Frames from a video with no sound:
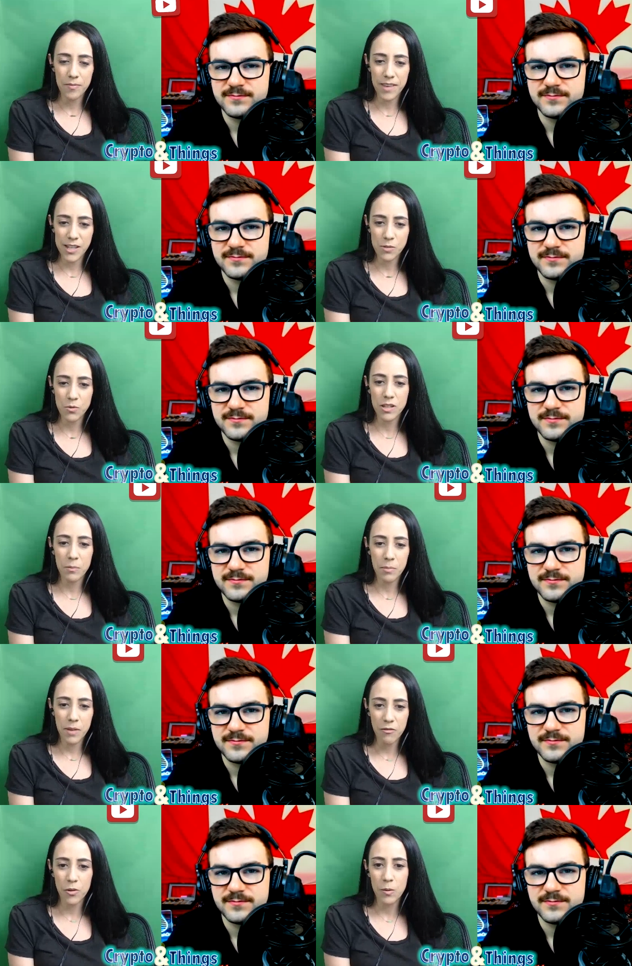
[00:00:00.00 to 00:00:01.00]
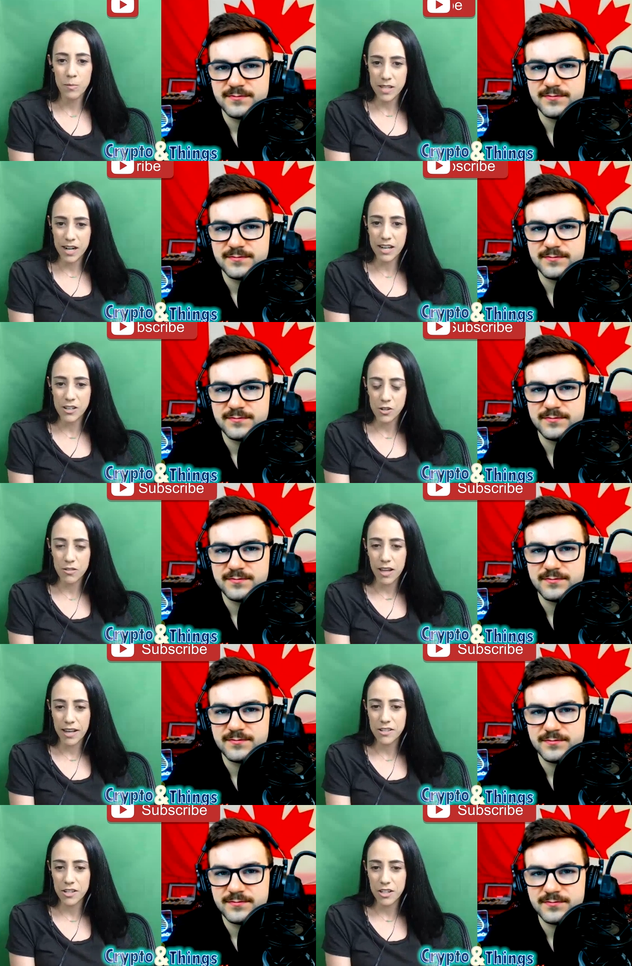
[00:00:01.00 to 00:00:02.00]
Speaker 1: that's one of the platforms that I do
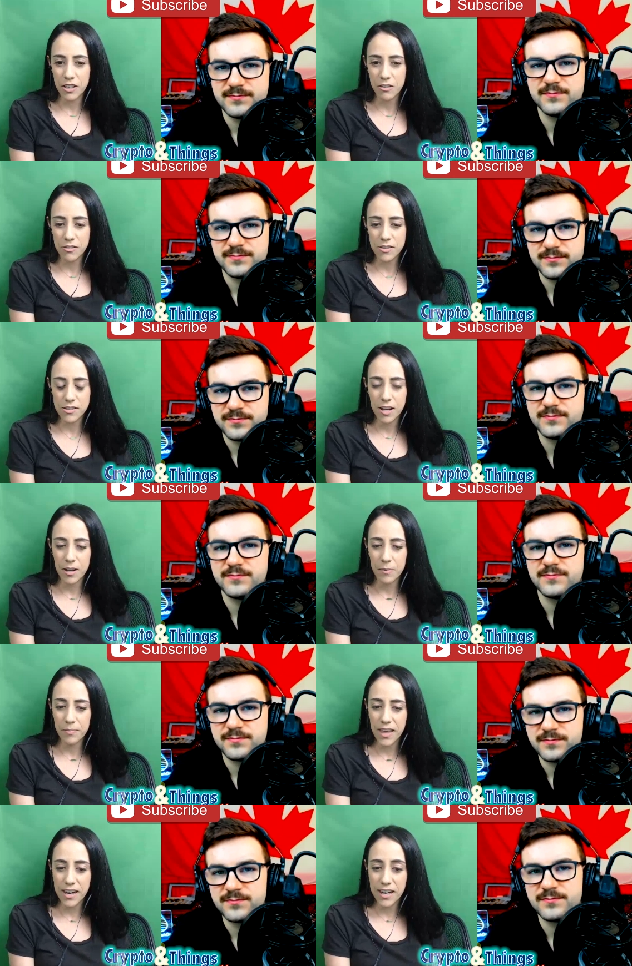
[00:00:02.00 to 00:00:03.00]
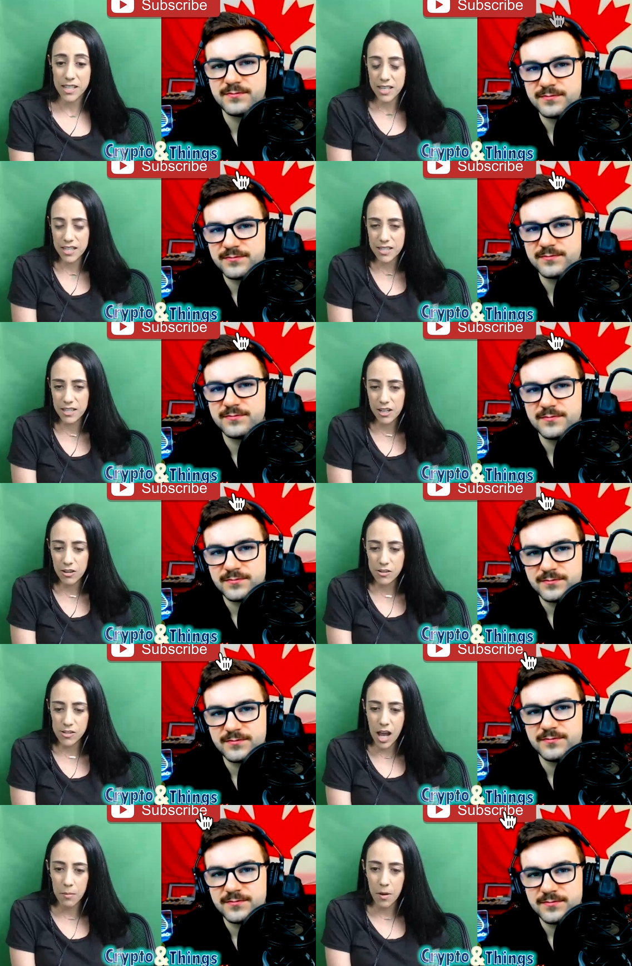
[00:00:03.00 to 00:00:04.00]
like to use. Um, and it's easy to
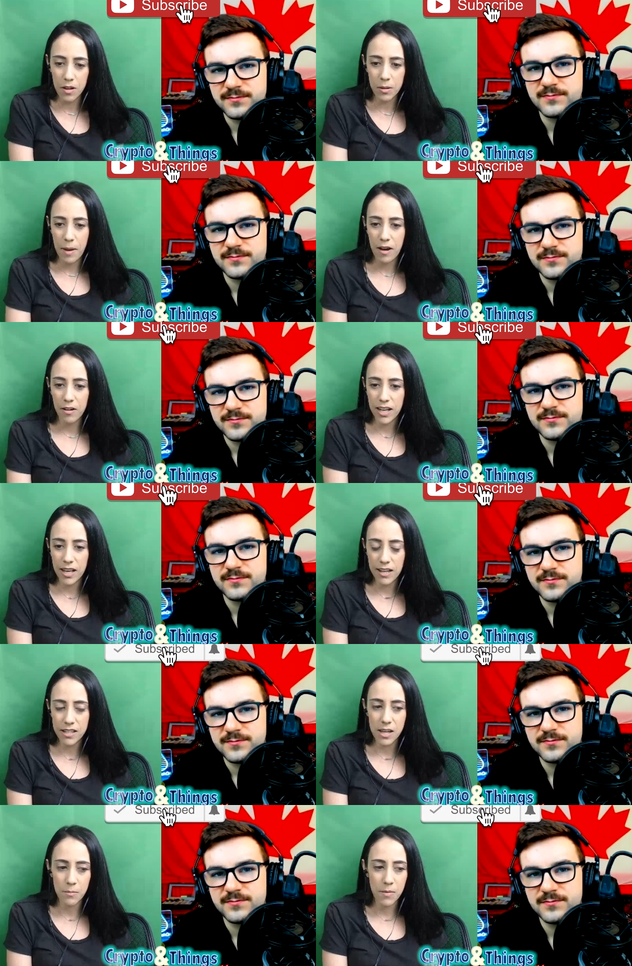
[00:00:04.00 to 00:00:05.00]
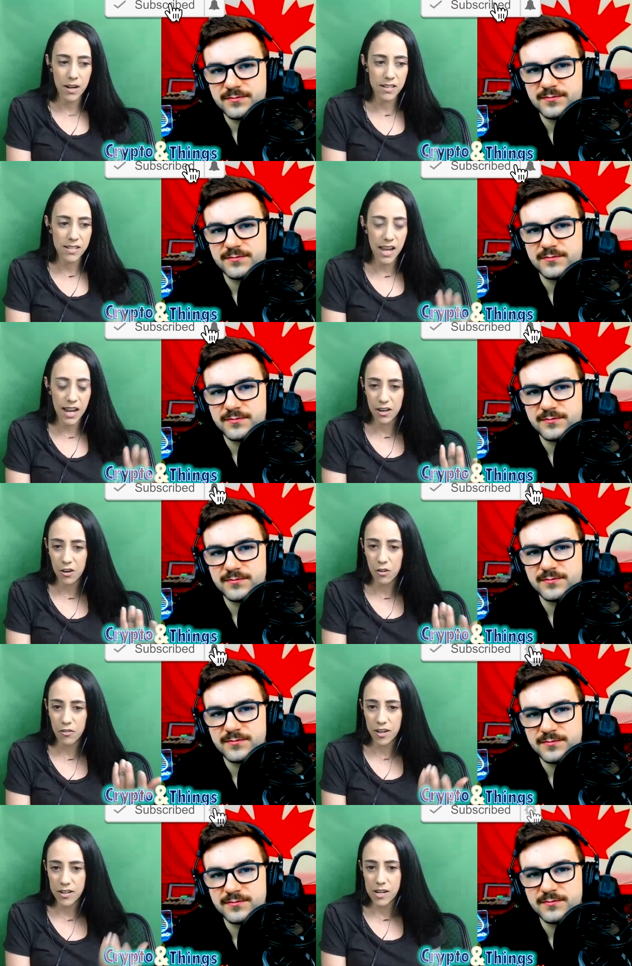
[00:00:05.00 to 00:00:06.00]
use. I'm all about ease. I'm not a
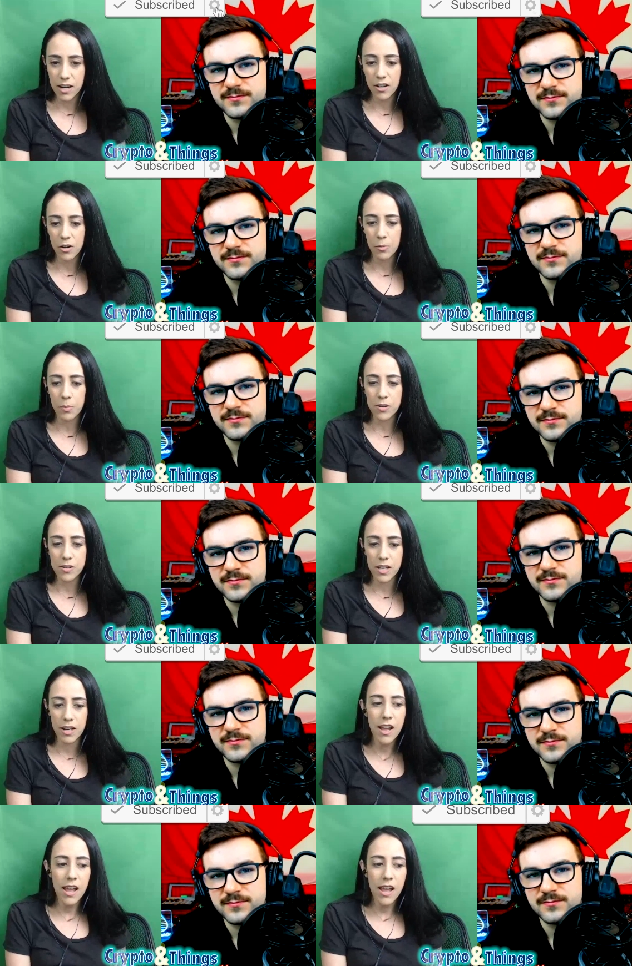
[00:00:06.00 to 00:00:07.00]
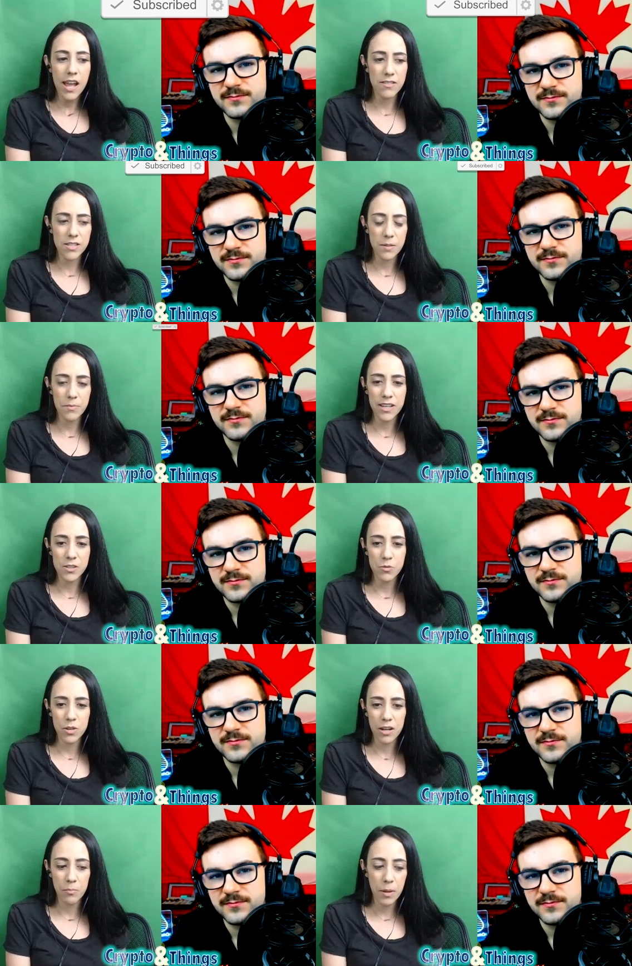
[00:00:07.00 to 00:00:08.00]
technical, very technical person. And if something's
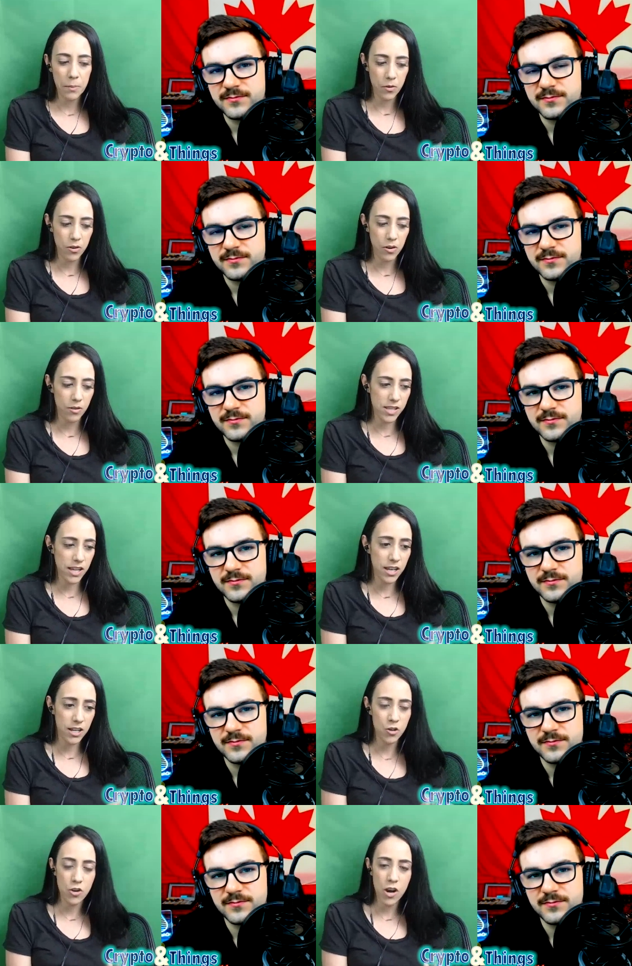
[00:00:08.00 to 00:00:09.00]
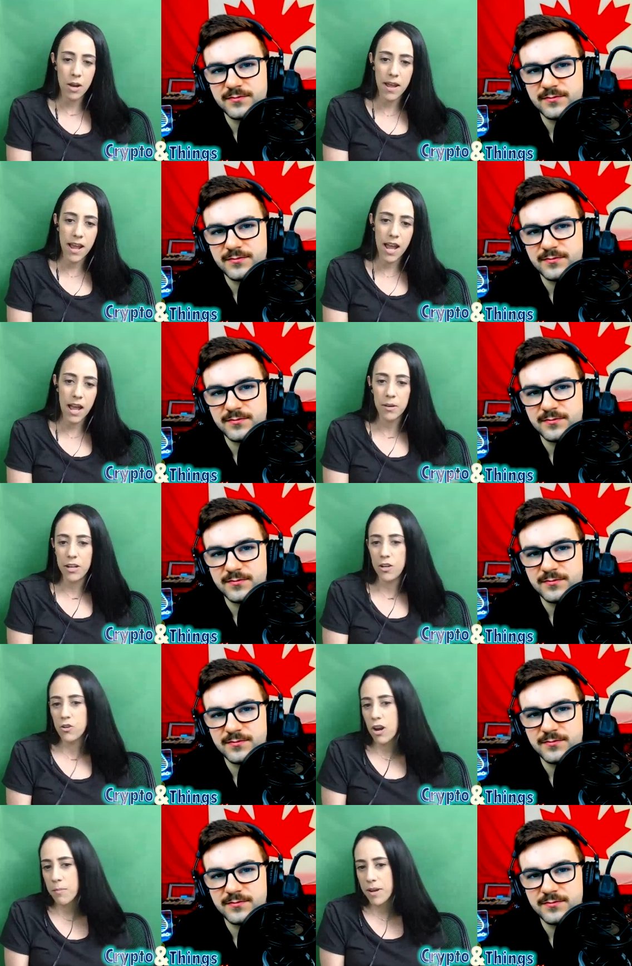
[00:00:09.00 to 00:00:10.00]
really, people are always like, can you try my app? Can you
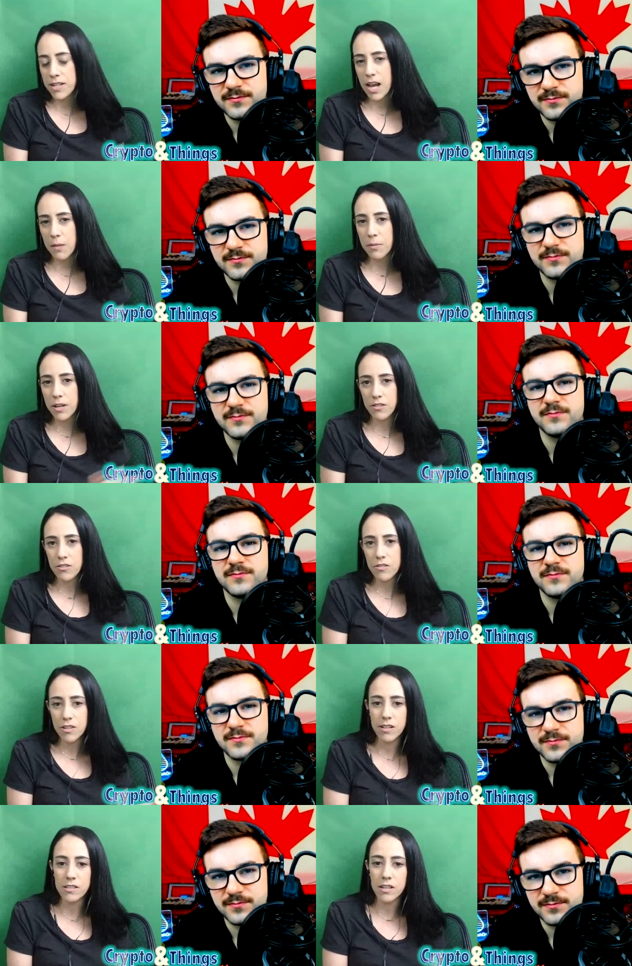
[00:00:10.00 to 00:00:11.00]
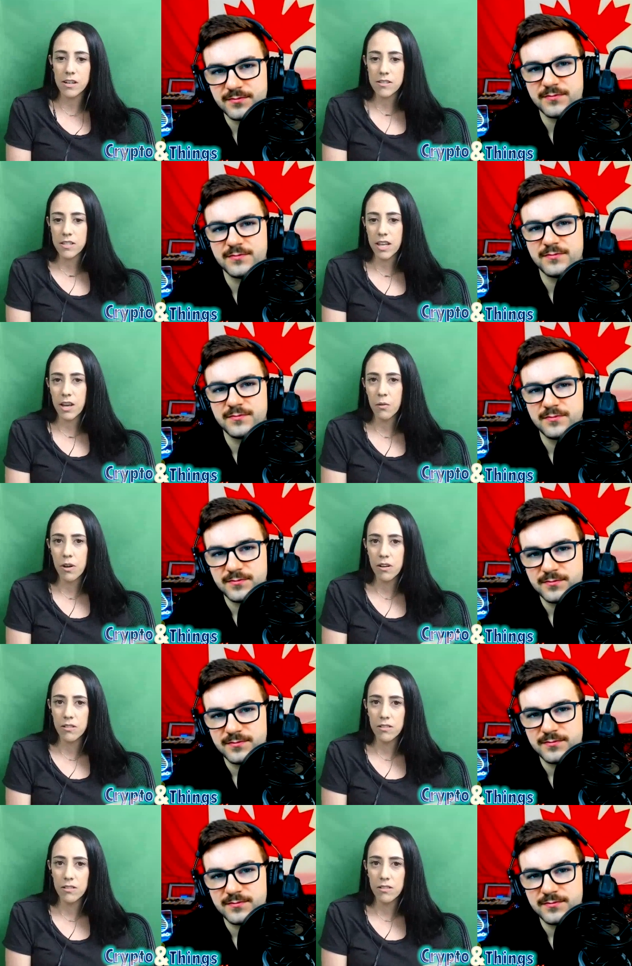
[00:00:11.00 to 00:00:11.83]
try my dapp? Can you do this? And I was like, well,